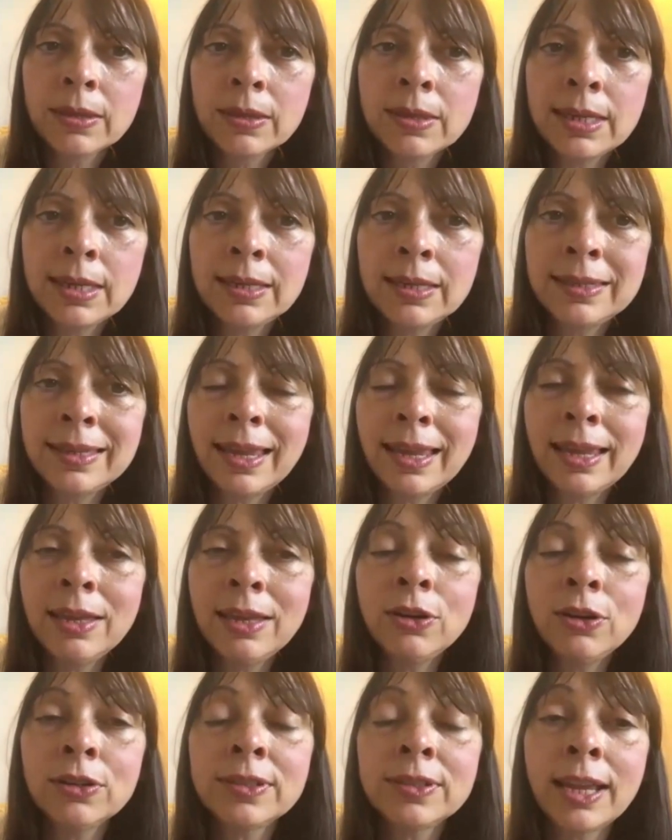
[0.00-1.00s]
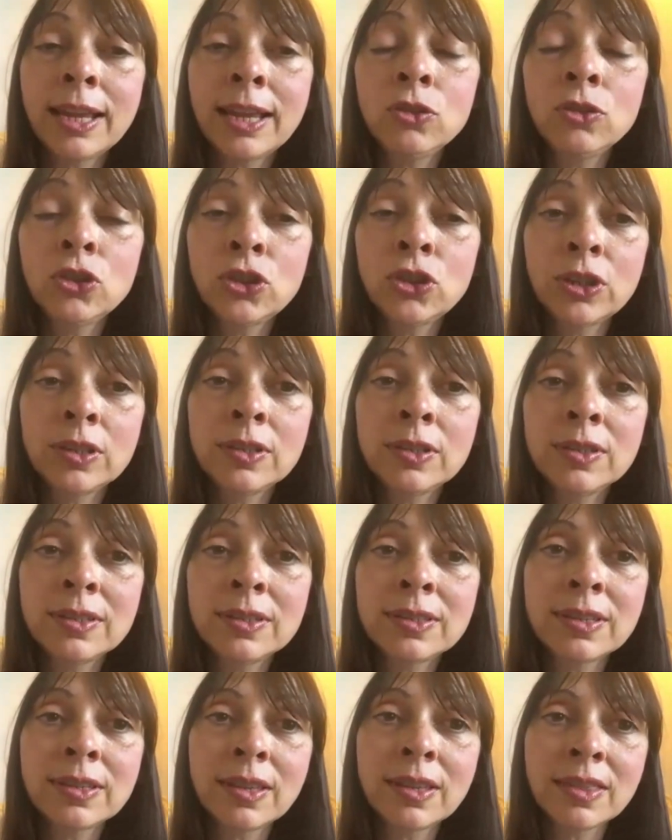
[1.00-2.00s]
these inner
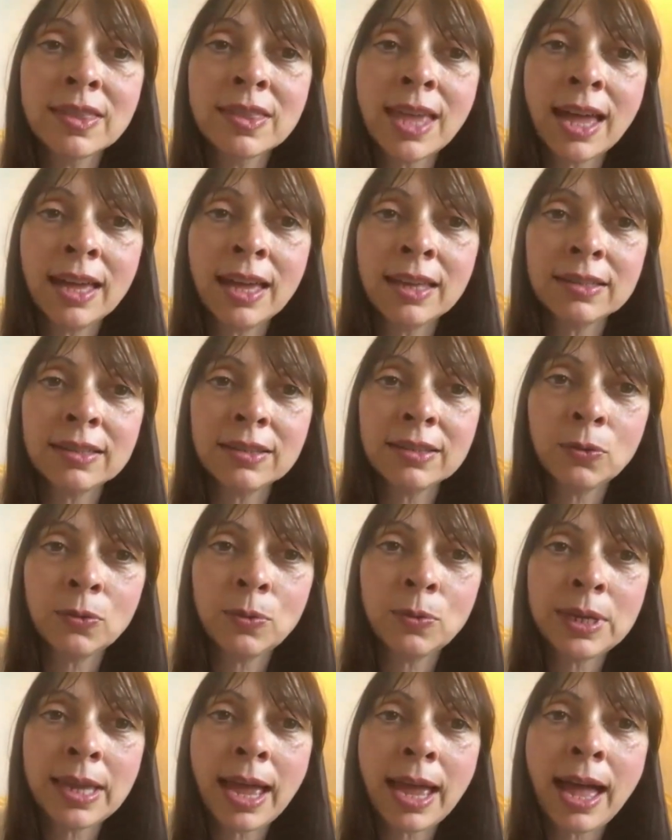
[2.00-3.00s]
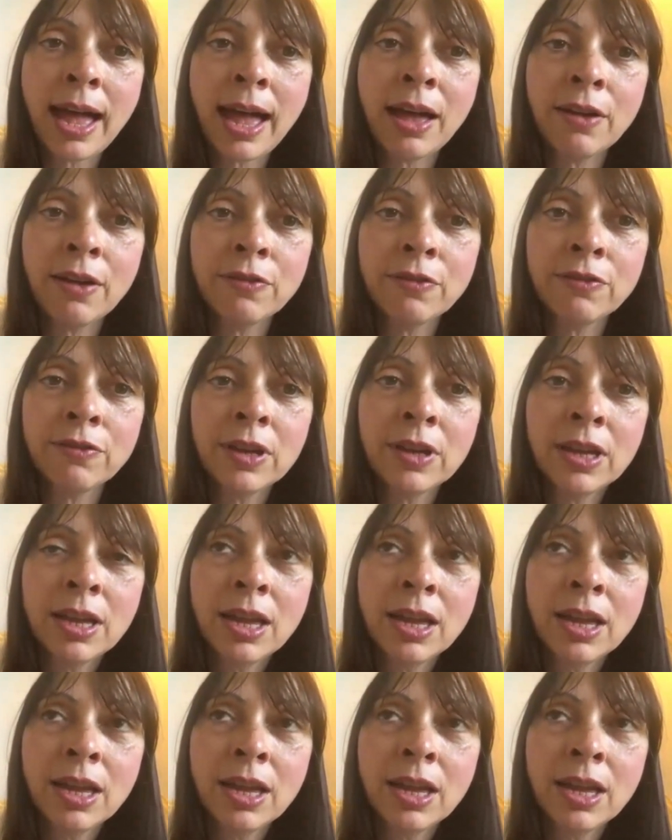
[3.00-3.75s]
tensions that we have?